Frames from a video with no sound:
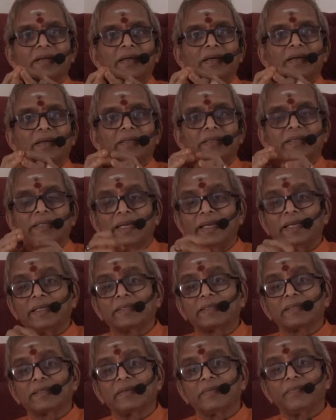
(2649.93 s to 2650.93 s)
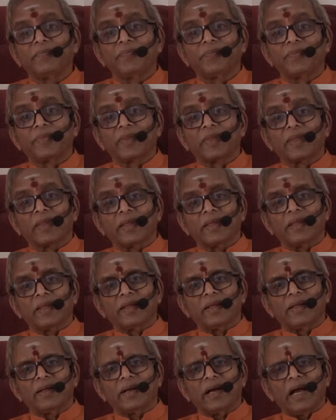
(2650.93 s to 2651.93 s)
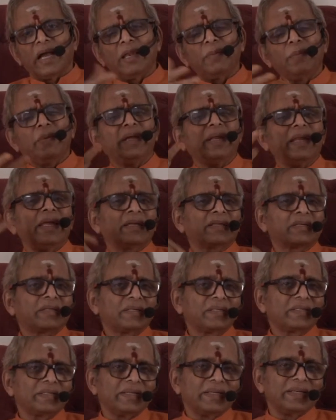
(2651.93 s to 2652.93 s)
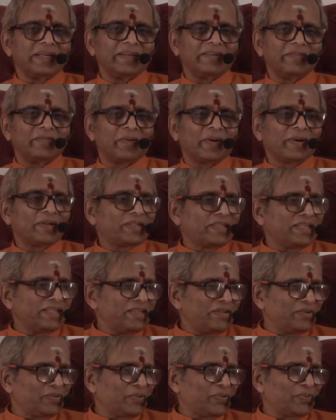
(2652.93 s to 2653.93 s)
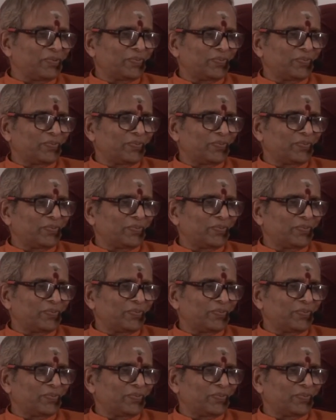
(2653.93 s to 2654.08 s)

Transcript: It says, I'll be in ecstasy if I see you